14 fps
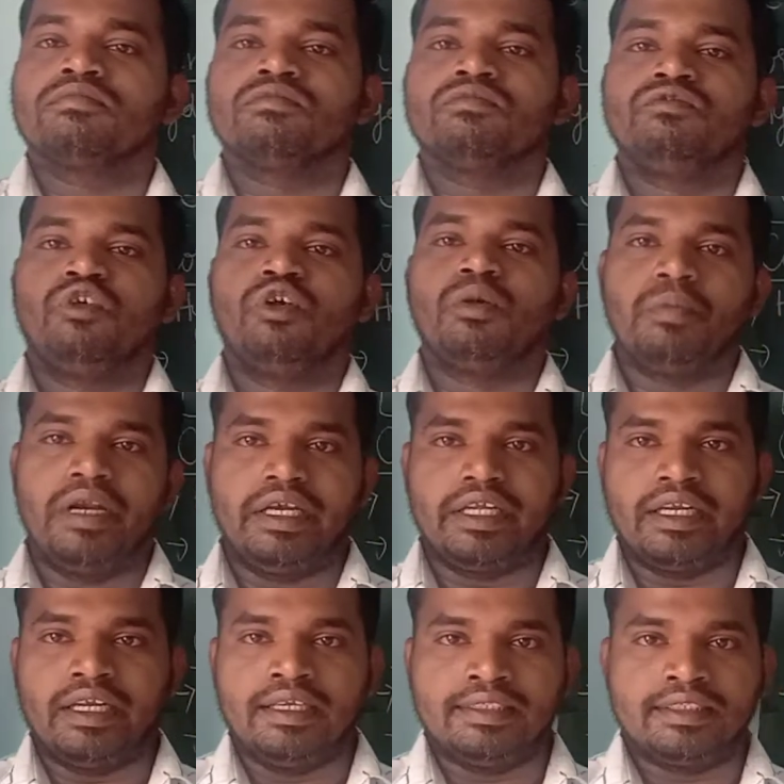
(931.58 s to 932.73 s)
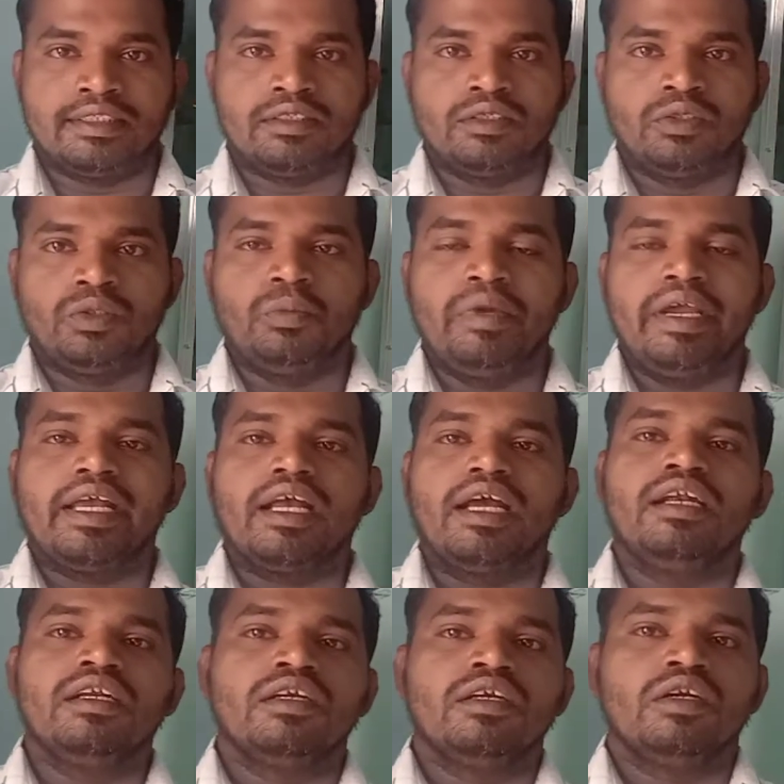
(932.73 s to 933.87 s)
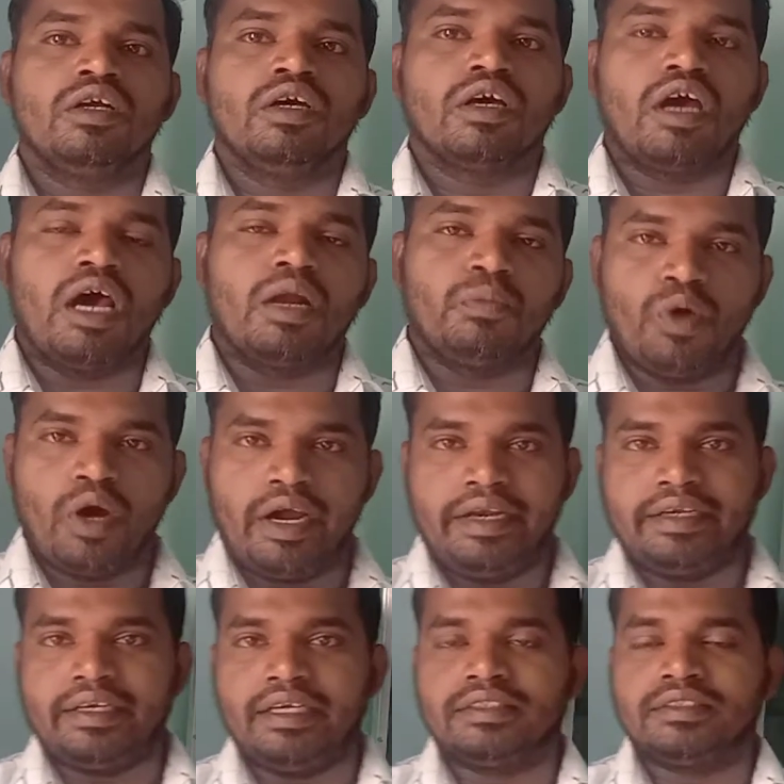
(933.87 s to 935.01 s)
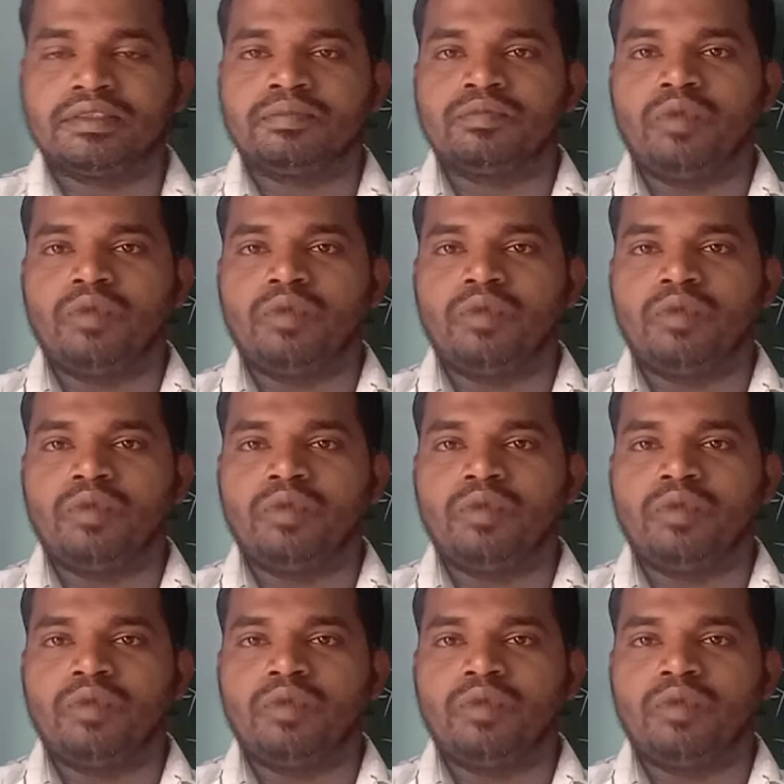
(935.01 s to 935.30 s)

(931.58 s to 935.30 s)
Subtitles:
food materials, to make carbohydrates.